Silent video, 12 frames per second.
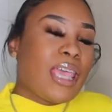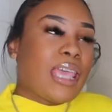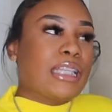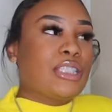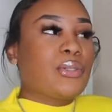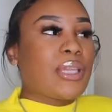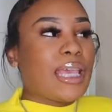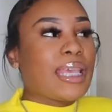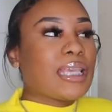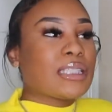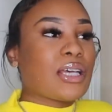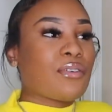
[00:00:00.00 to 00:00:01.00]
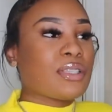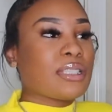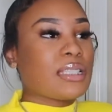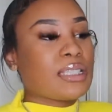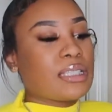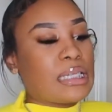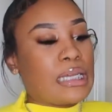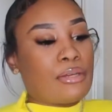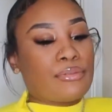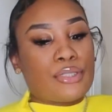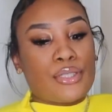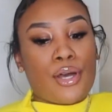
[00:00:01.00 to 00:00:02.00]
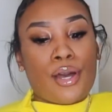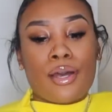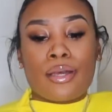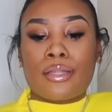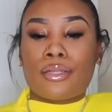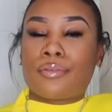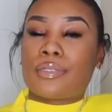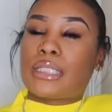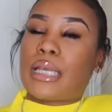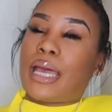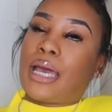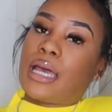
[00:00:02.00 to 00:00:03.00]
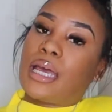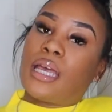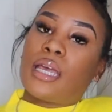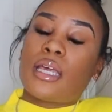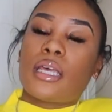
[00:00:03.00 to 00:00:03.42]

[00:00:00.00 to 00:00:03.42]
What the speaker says: And today is obviously a sit-down talk, a little chat.